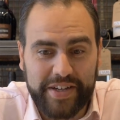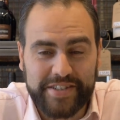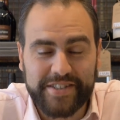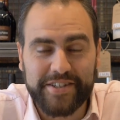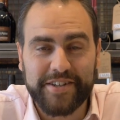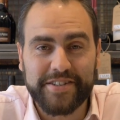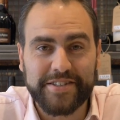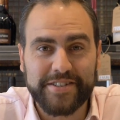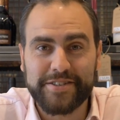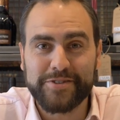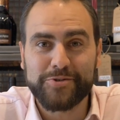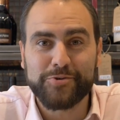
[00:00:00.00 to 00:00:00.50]

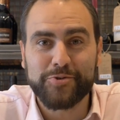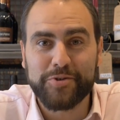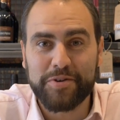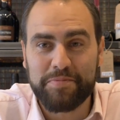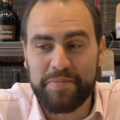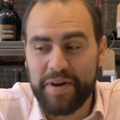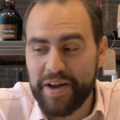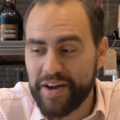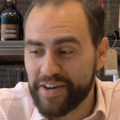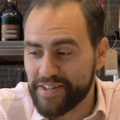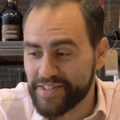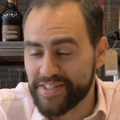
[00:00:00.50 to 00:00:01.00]
excited to talk
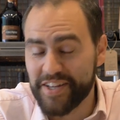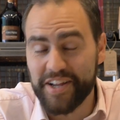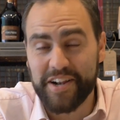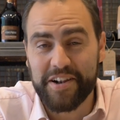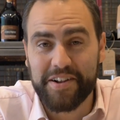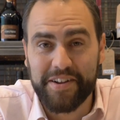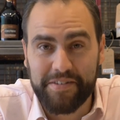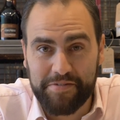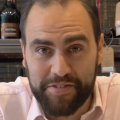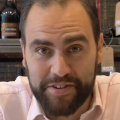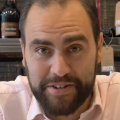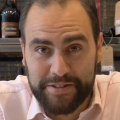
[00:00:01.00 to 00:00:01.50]
about because I
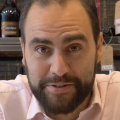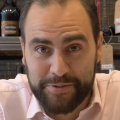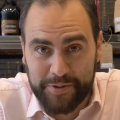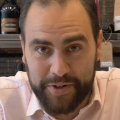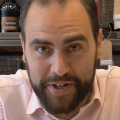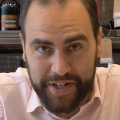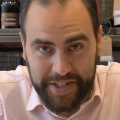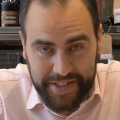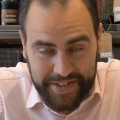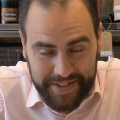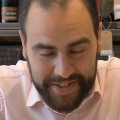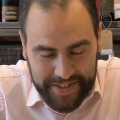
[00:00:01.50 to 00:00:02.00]
love these
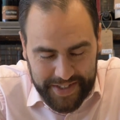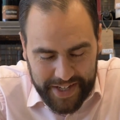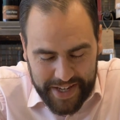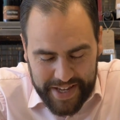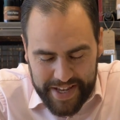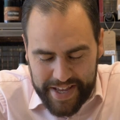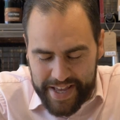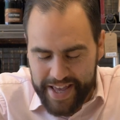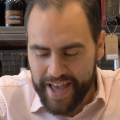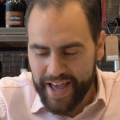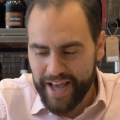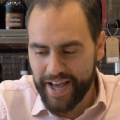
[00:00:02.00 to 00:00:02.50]
wines.
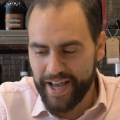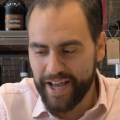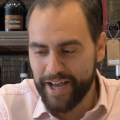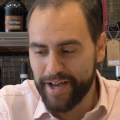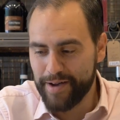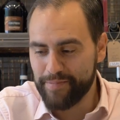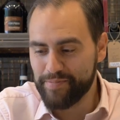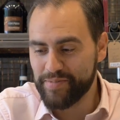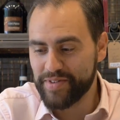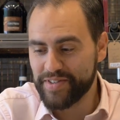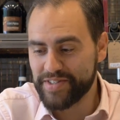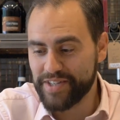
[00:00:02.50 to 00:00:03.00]

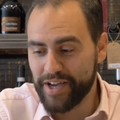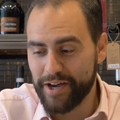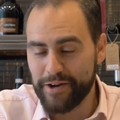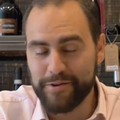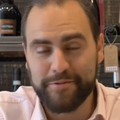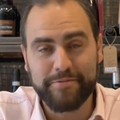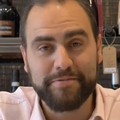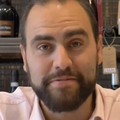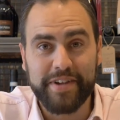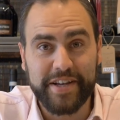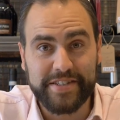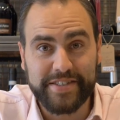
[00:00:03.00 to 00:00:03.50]
So
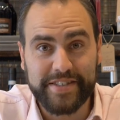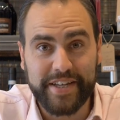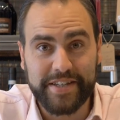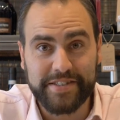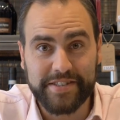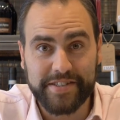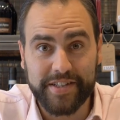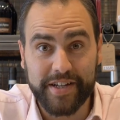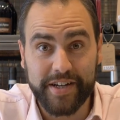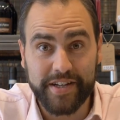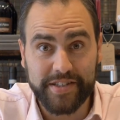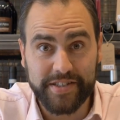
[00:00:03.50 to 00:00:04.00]
let's
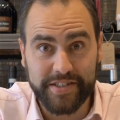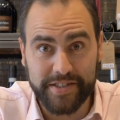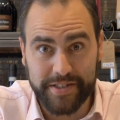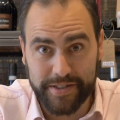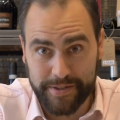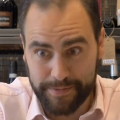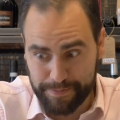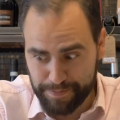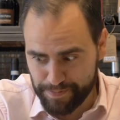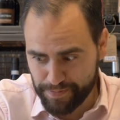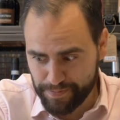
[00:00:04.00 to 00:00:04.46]
get started.